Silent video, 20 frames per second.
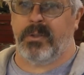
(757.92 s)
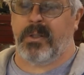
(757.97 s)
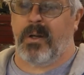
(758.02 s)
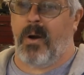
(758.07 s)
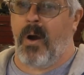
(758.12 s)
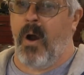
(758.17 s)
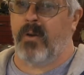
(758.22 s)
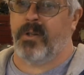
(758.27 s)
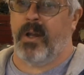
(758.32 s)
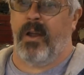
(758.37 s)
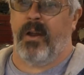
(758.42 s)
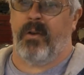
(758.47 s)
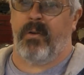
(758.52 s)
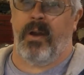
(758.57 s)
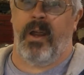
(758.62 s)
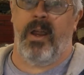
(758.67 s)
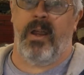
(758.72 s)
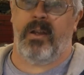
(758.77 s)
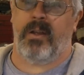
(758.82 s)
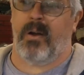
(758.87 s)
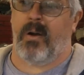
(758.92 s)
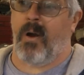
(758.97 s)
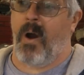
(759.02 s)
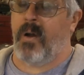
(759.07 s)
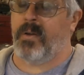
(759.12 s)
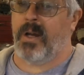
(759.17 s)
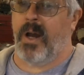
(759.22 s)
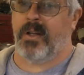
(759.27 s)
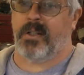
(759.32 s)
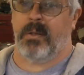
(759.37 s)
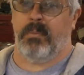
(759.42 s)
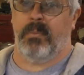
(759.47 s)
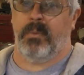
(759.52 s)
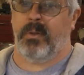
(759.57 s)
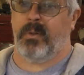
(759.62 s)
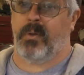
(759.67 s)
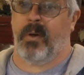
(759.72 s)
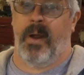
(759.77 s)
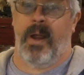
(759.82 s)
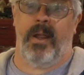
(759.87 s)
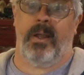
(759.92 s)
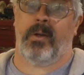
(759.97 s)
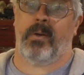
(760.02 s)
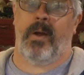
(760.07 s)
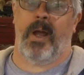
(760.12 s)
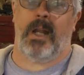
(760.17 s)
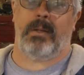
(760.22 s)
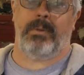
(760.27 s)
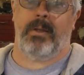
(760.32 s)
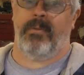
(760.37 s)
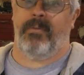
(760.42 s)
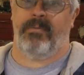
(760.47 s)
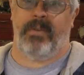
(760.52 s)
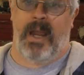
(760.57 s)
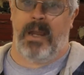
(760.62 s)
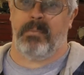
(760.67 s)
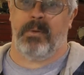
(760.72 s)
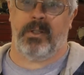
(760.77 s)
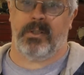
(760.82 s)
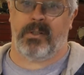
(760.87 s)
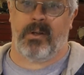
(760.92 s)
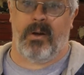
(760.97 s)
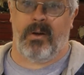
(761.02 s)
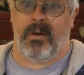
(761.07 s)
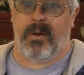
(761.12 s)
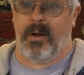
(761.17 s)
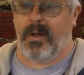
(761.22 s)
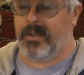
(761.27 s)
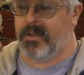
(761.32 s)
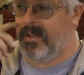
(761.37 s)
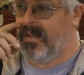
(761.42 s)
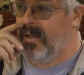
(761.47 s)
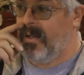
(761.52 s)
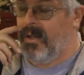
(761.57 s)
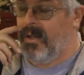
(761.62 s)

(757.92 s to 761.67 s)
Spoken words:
cars. They're great cars. There's some incredibly famous cars.